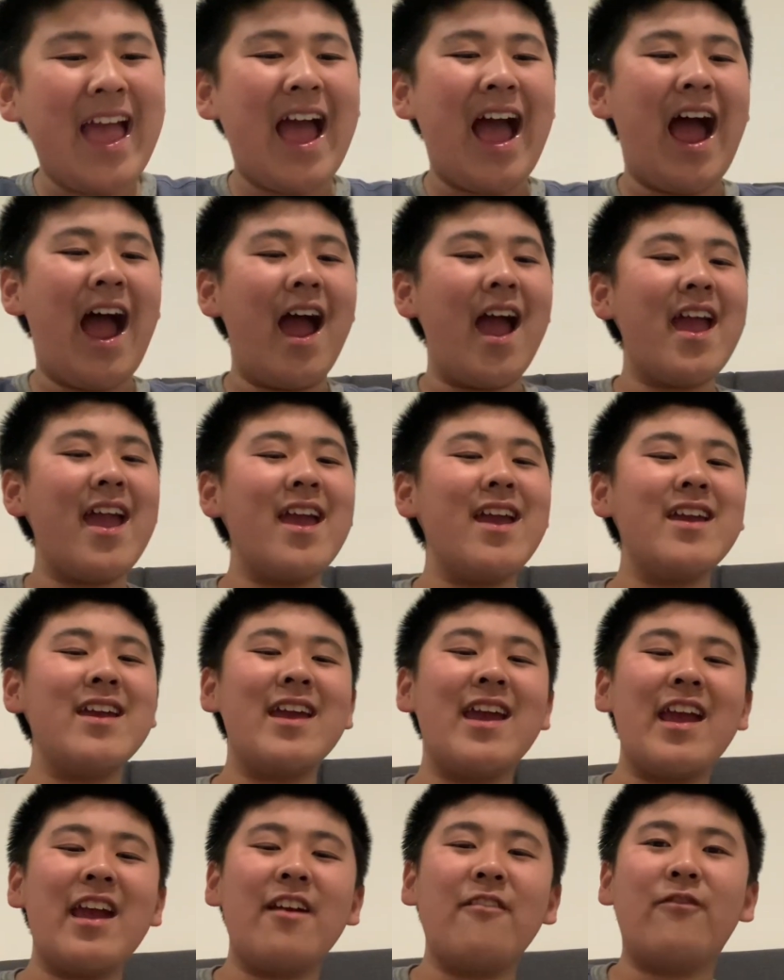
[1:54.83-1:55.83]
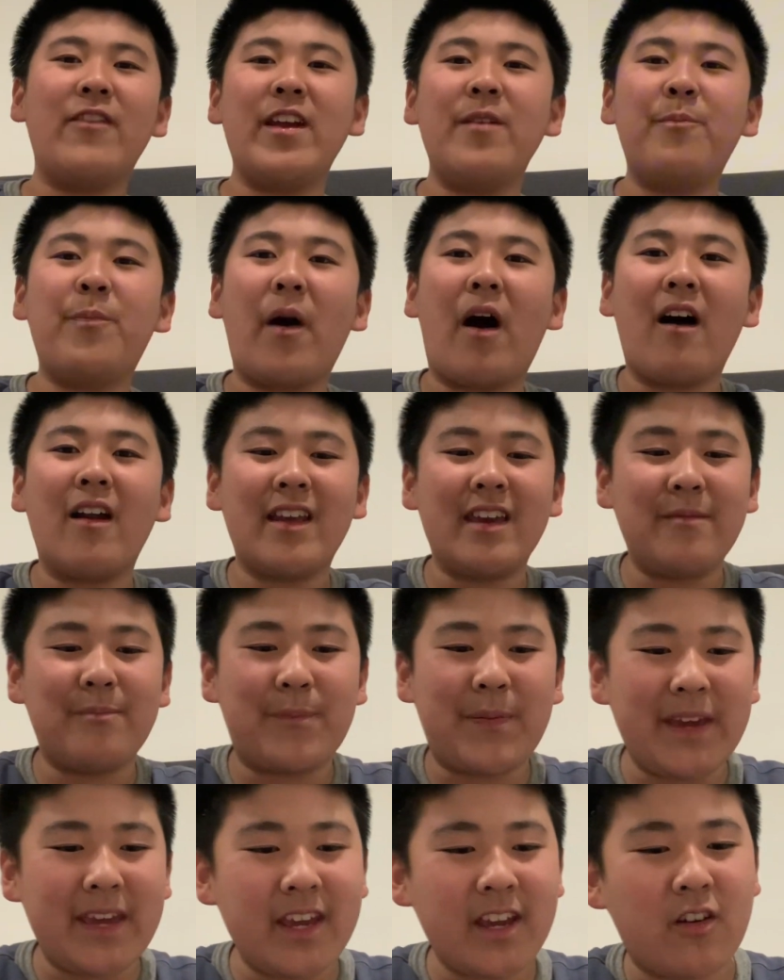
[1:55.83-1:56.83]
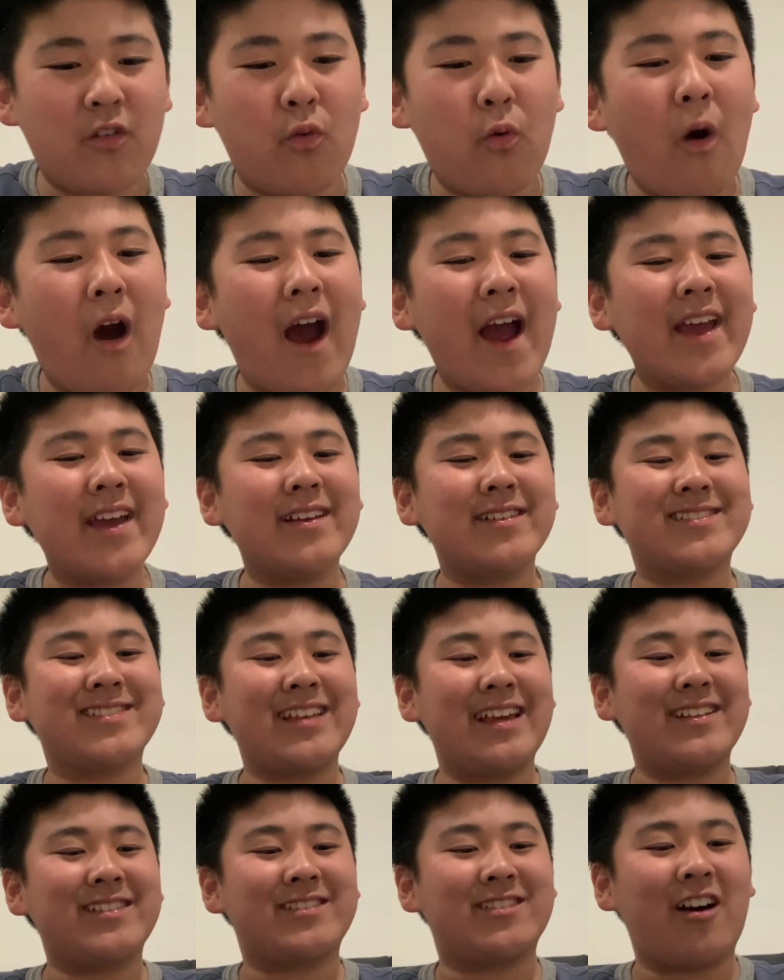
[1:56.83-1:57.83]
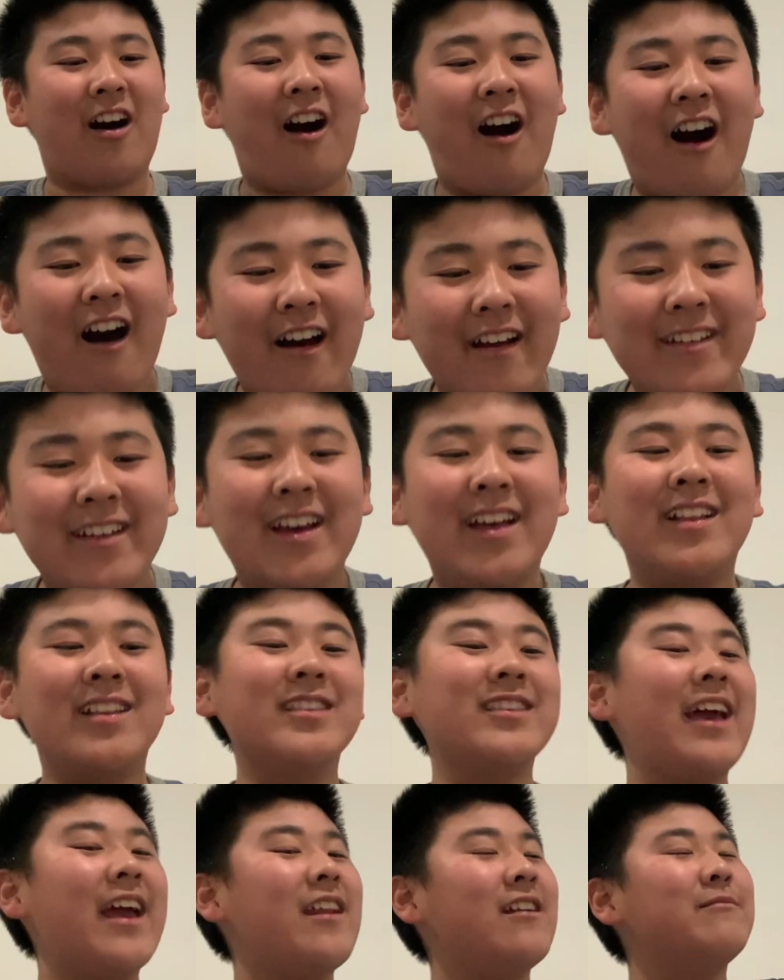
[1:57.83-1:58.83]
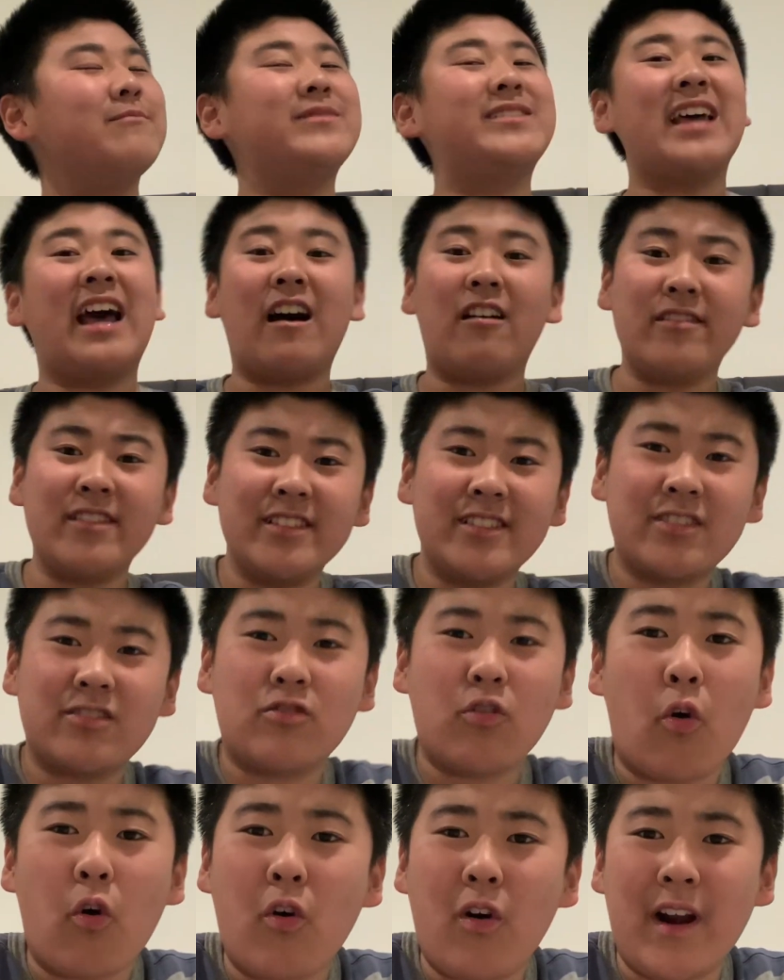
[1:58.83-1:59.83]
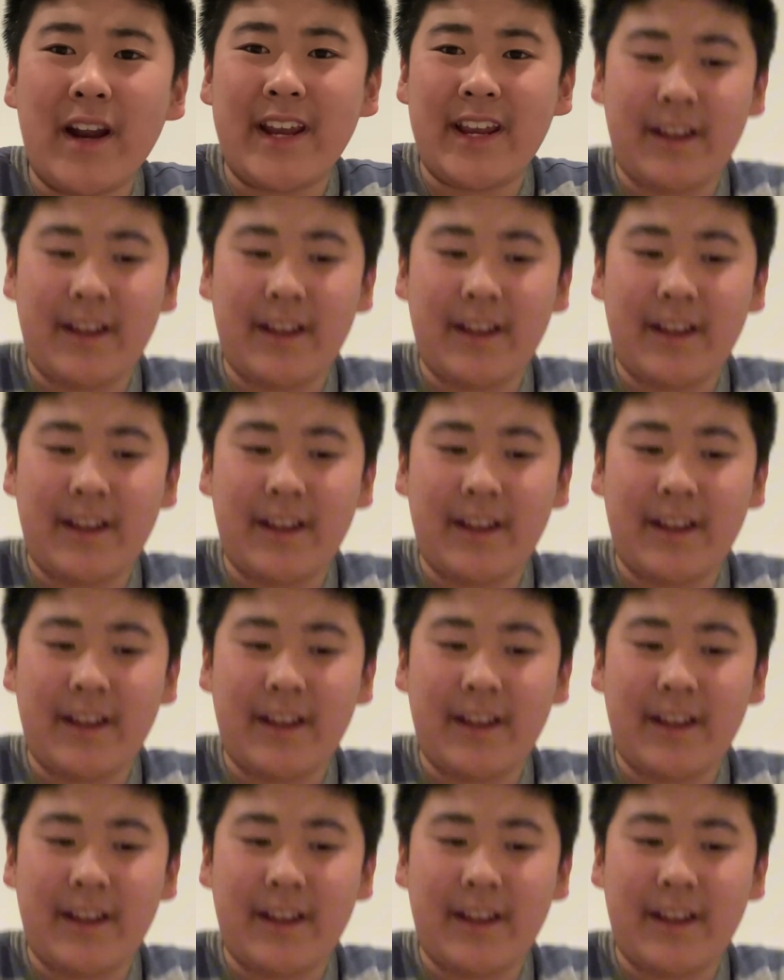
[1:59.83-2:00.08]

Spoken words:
"Hey, everybody, be quiet," said Todd. "Let him tell the story."